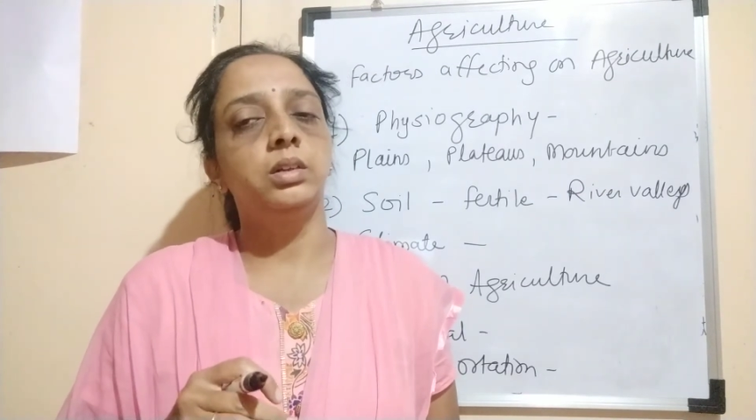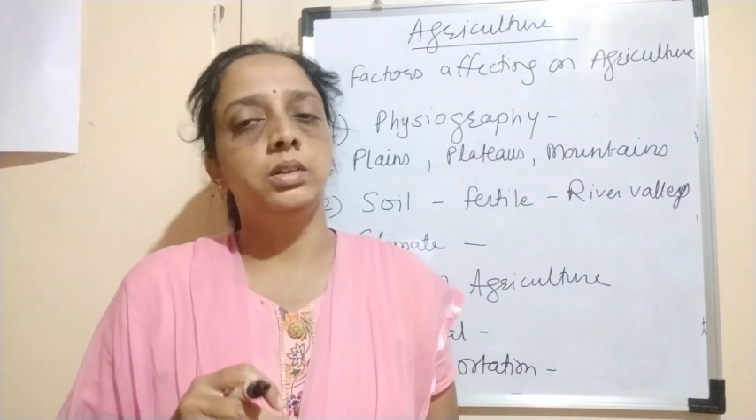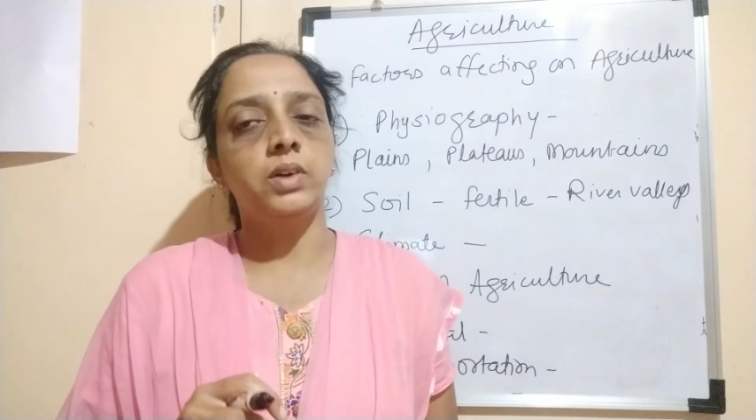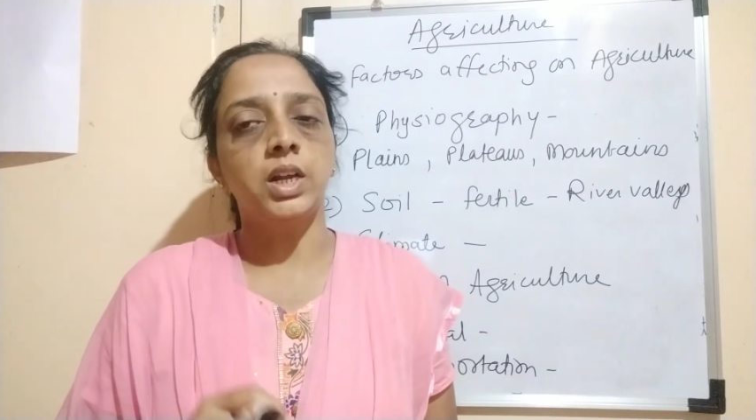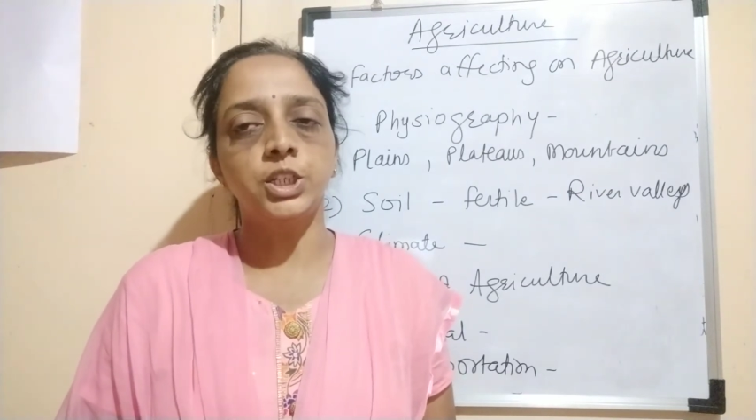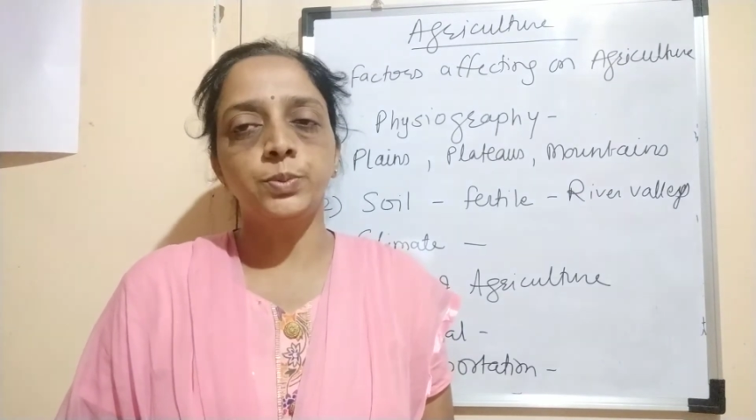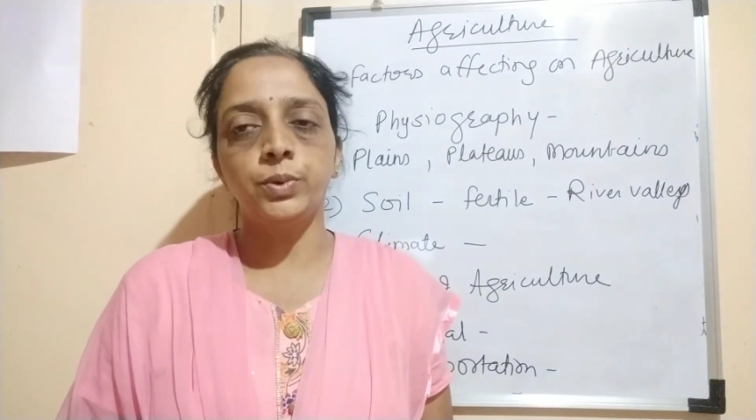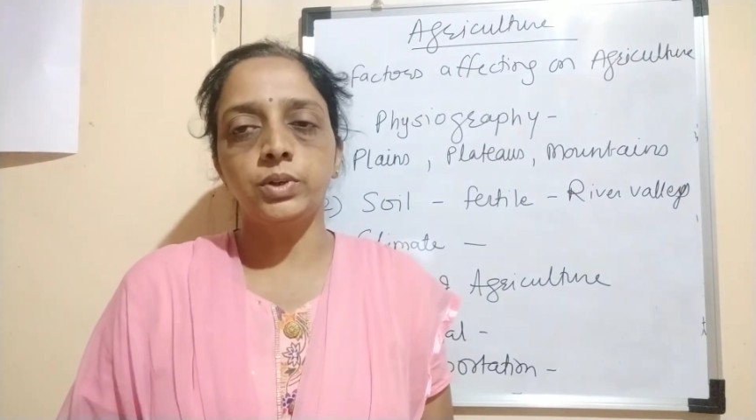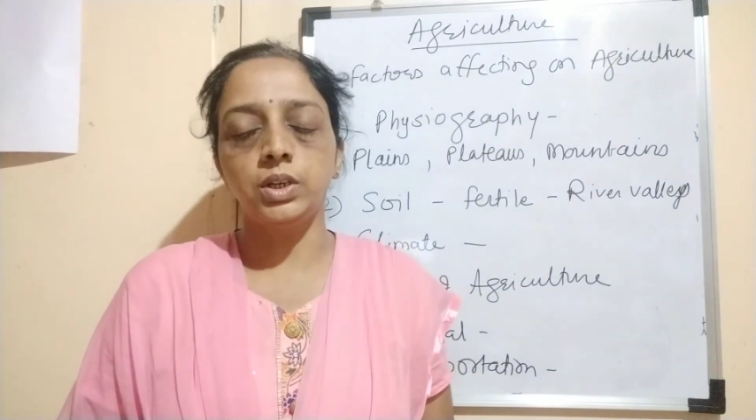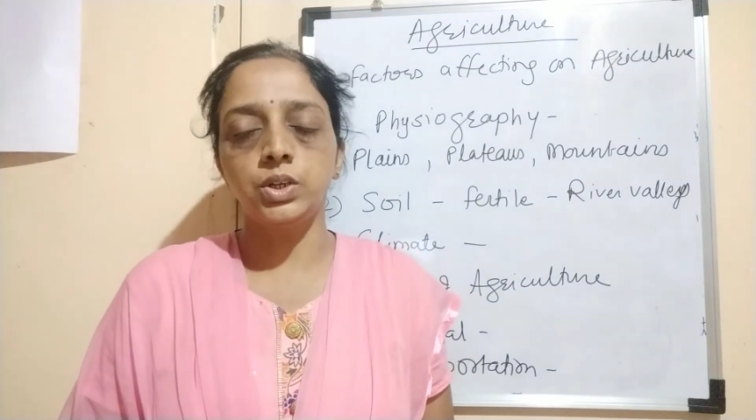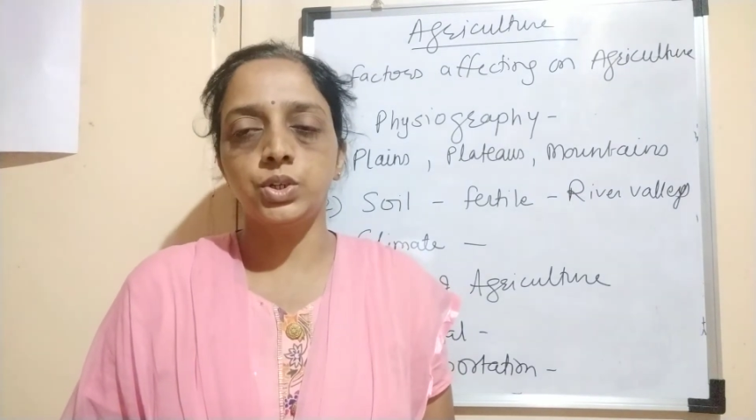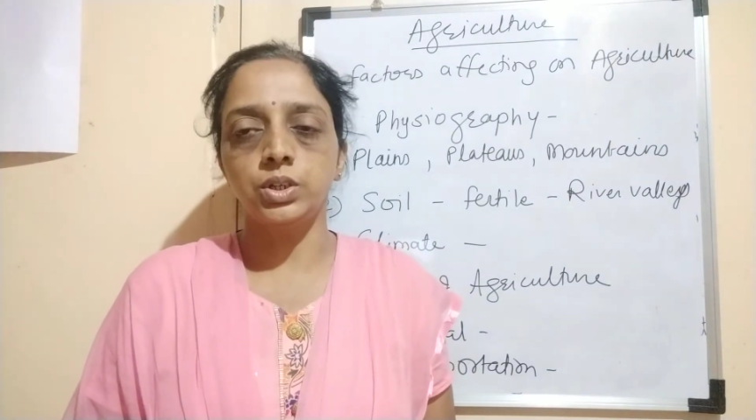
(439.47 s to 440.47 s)

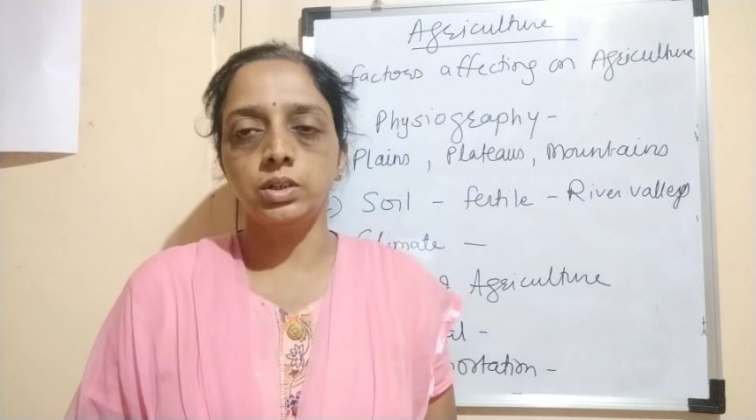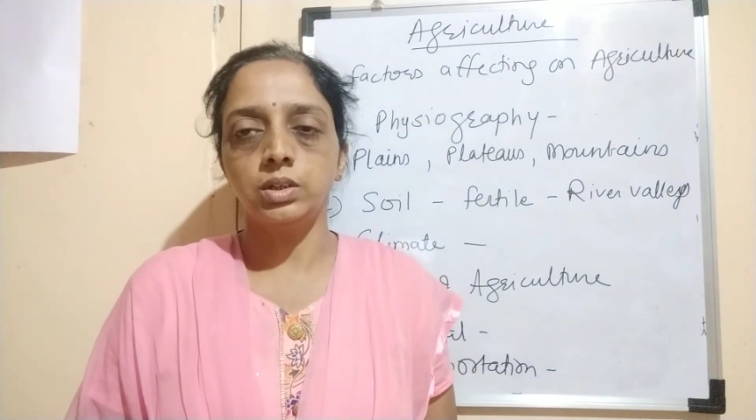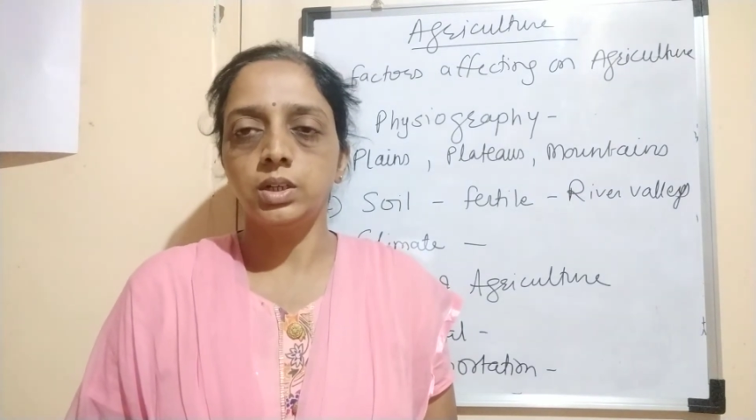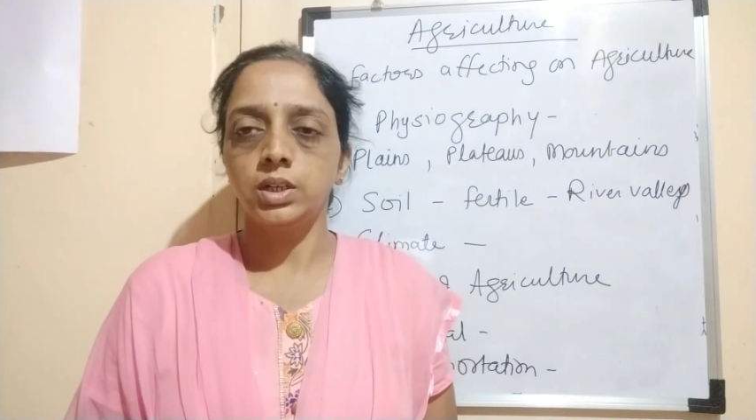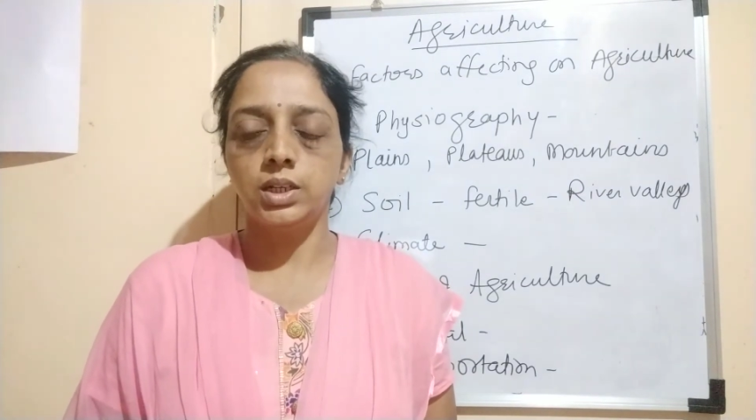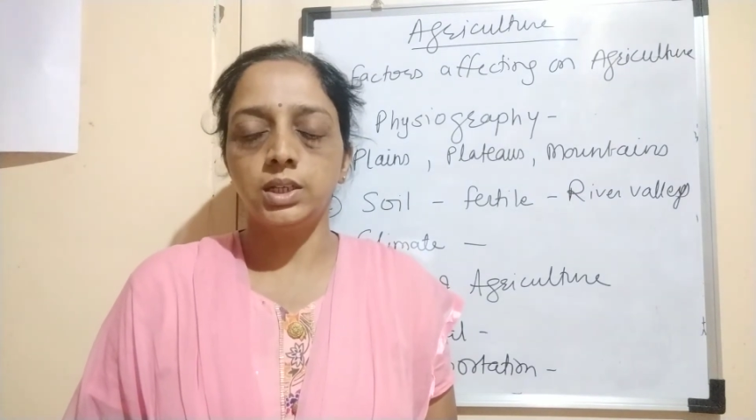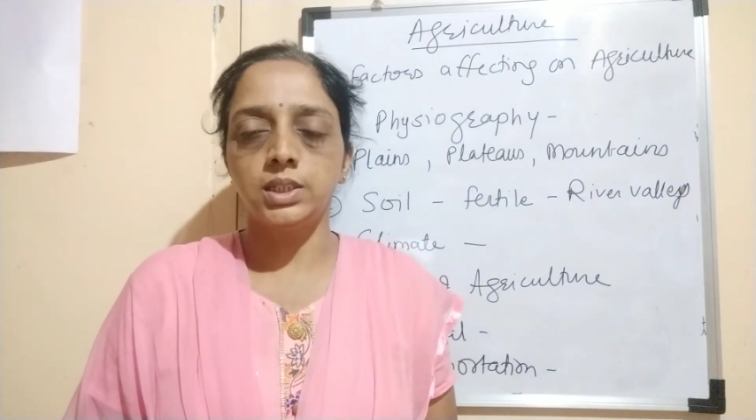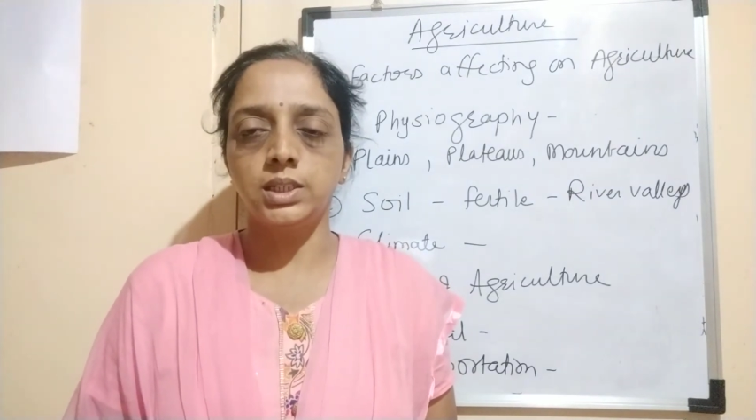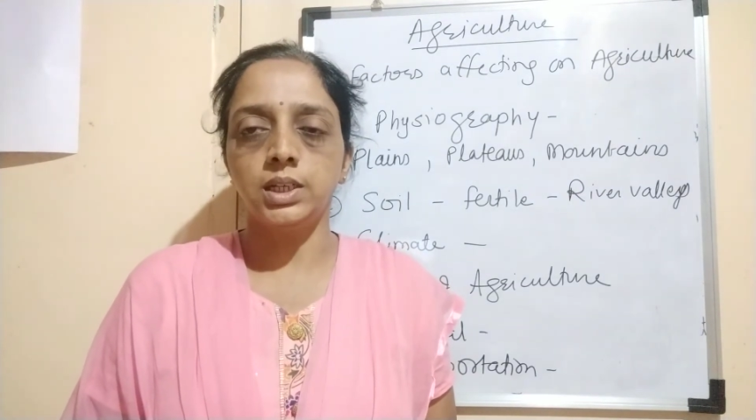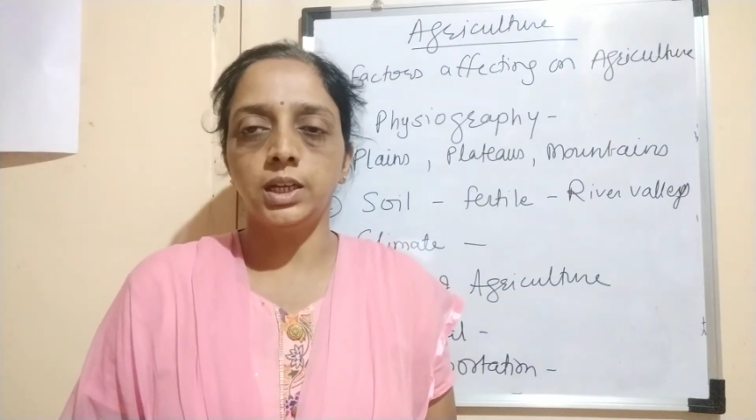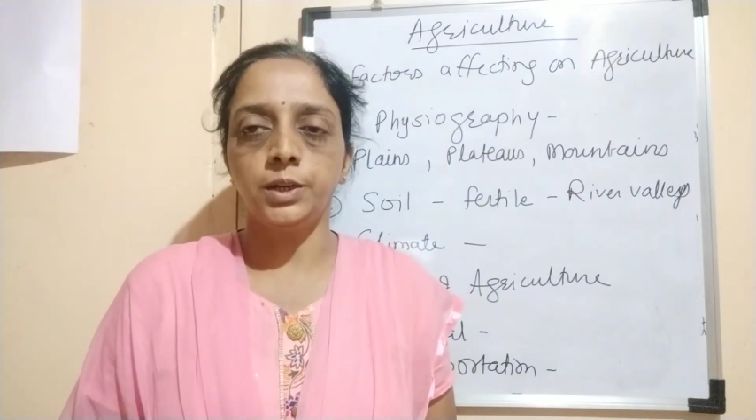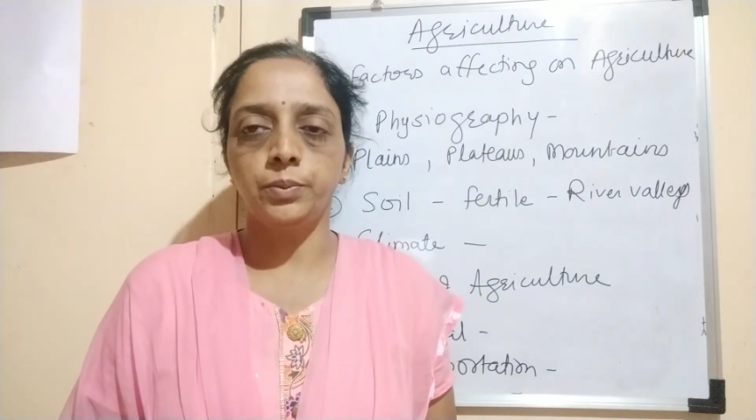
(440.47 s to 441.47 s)
transportation is
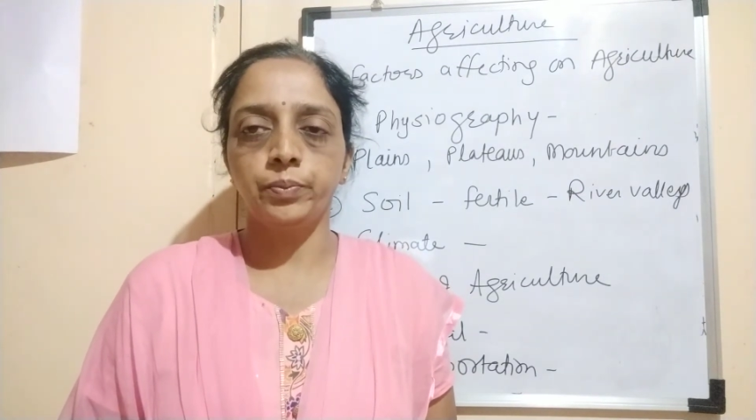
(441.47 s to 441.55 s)
there.